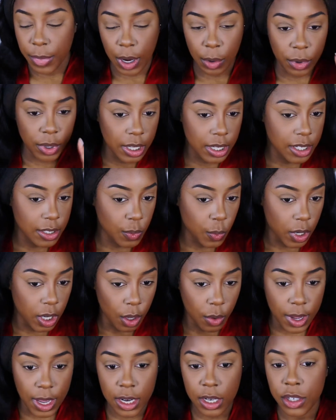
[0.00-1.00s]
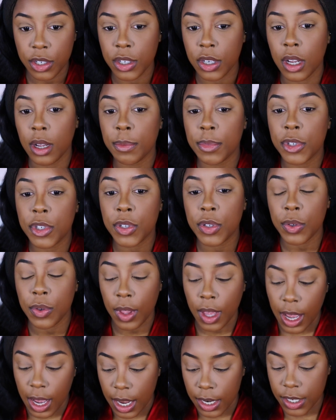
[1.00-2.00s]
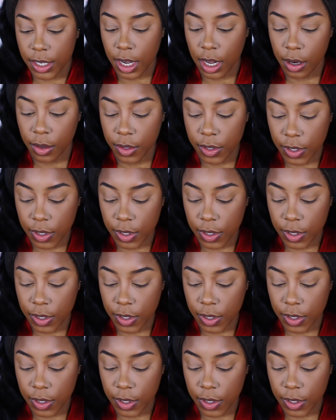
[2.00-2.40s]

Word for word: But I really just wanna go ahead and jump to the eyeshadow.